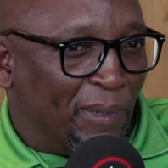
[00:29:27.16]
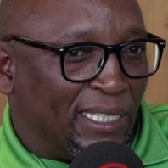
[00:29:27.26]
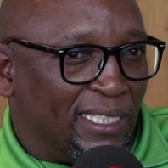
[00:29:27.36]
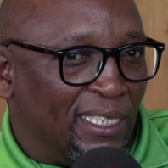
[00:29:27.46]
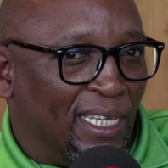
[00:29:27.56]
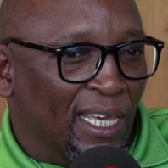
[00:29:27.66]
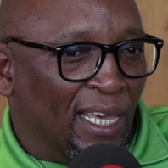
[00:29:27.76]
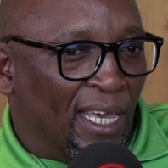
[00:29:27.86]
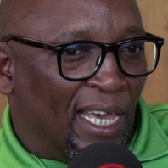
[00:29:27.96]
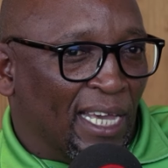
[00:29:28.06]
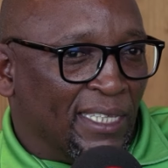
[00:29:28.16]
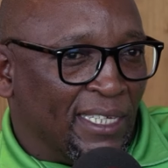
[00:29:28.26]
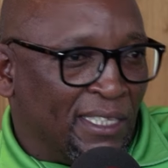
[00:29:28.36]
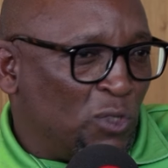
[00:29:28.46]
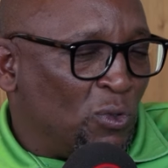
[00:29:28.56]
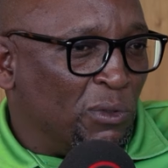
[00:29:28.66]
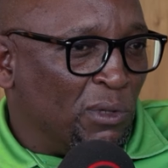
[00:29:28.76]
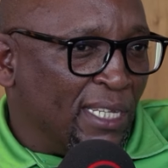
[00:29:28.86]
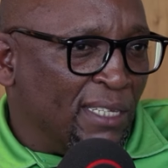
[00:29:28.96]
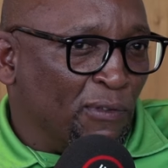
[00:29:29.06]
party. And, and that's what you're
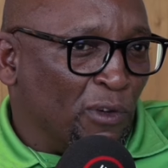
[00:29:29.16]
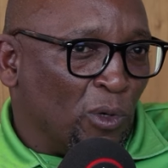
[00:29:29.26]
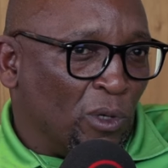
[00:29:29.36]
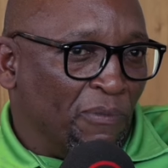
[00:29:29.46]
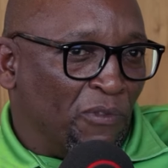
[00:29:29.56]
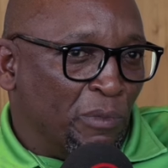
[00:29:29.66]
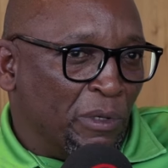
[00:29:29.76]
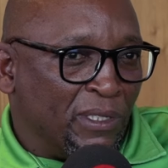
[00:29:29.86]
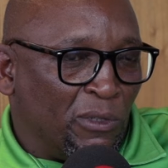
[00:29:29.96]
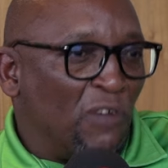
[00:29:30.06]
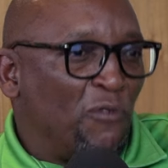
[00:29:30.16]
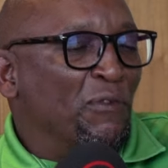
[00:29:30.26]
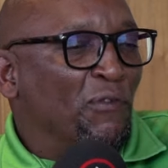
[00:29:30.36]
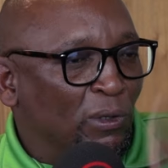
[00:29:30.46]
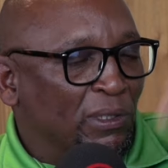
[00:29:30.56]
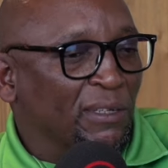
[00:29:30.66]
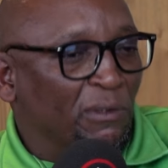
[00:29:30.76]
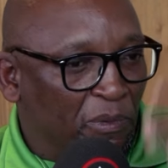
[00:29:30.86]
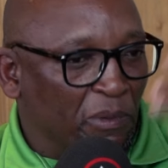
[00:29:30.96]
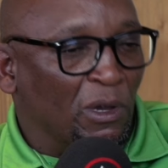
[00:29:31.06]
getting from, um, from people. Say, so we have been voting,
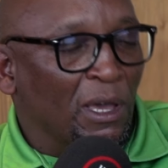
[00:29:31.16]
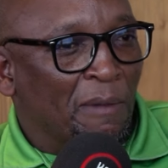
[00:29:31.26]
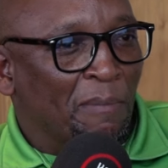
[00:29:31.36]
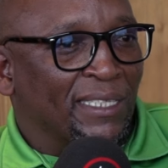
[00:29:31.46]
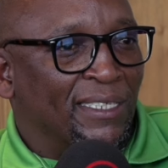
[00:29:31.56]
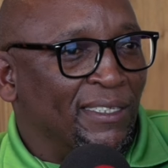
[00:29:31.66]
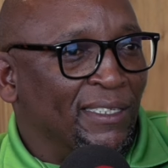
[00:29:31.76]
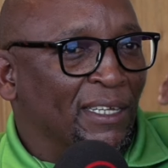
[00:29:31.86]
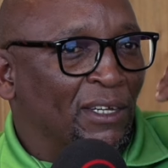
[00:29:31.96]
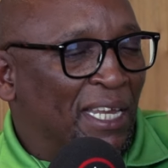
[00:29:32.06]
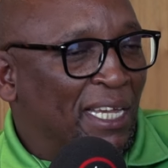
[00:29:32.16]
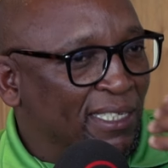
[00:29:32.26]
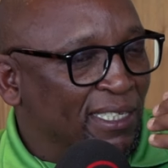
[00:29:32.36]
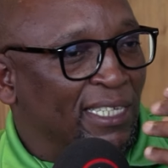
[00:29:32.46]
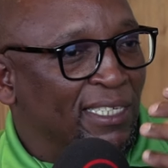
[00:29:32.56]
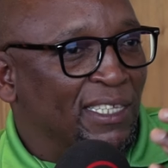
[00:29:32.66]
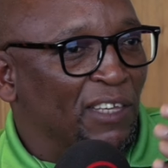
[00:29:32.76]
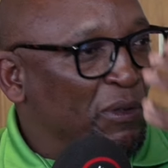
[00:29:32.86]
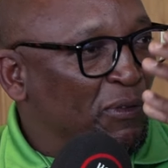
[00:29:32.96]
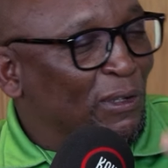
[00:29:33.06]
we've been, vo-. but the crux is that
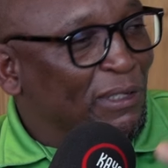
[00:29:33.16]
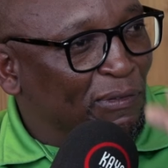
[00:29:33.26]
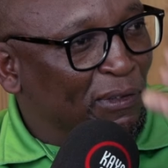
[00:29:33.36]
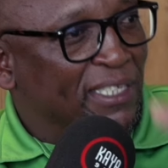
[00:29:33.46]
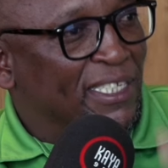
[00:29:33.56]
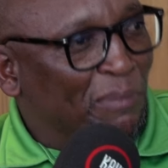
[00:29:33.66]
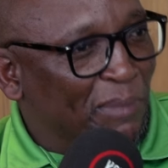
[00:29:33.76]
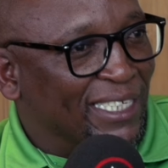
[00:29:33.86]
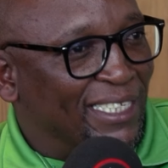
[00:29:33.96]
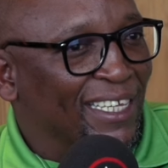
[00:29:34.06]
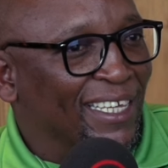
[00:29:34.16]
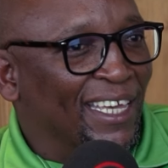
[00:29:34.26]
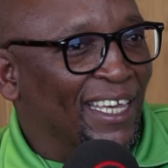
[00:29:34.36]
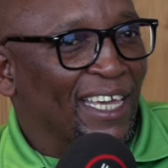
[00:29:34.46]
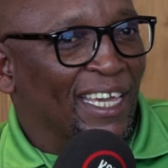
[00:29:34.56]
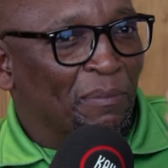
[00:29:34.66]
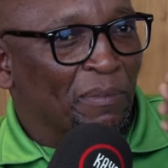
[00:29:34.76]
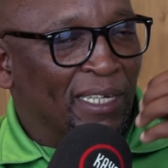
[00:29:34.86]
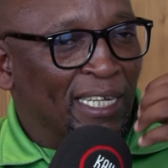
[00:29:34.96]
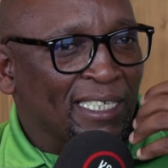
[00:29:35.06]
they've been voting for the same party.
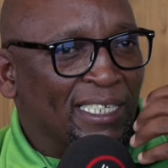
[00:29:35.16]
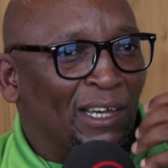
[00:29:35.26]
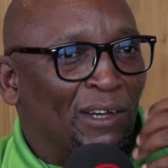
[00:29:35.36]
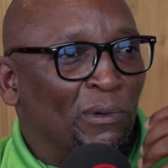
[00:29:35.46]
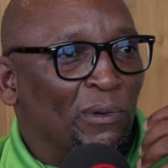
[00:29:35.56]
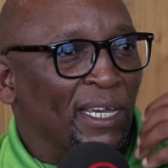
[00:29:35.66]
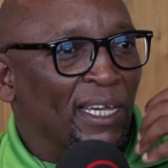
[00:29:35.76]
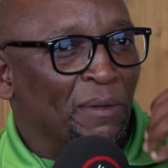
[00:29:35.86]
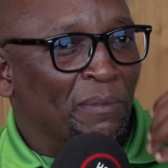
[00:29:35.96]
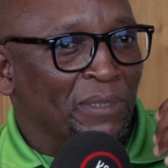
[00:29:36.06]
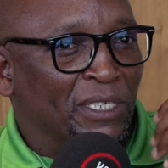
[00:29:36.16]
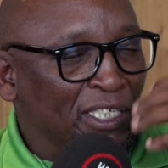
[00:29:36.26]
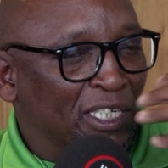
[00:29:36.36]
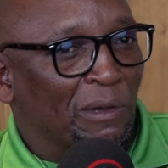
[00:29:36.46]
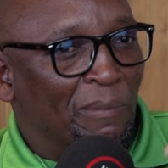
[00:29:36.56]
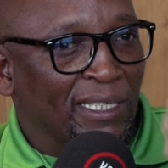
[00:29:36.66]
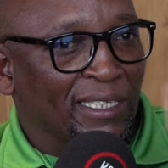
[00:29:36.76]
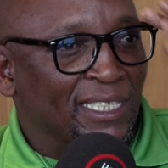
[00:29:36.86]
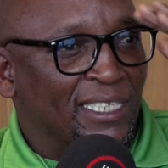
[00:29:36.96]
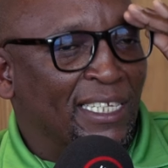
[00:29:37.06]
Um, let's now um, change our
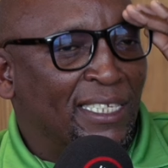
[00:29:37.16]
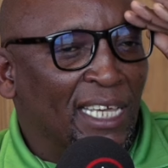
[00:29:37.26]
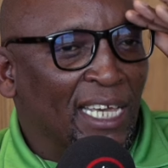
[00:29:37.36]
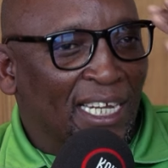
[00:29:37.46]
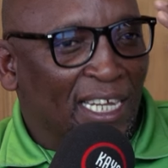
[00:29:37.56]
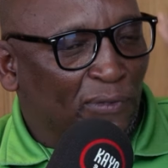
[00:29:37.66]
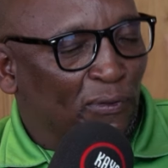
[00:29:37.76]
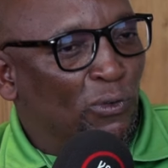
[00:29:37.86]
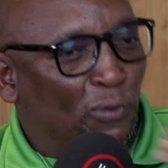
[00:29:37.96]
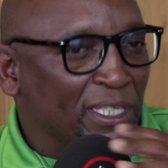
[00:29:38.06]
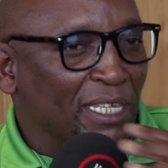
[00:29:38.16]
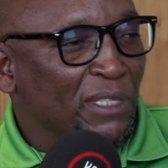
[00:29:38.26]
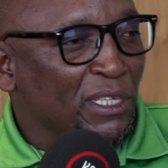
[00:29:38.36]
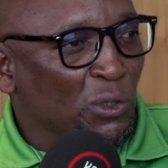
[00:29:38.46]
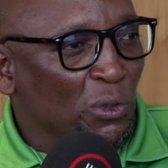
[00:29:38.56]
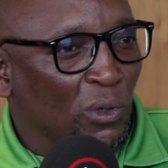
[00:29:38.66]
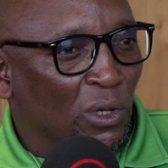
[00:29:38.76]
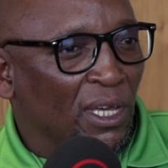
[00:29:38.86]
mindsets. Let's, let's vote for something new.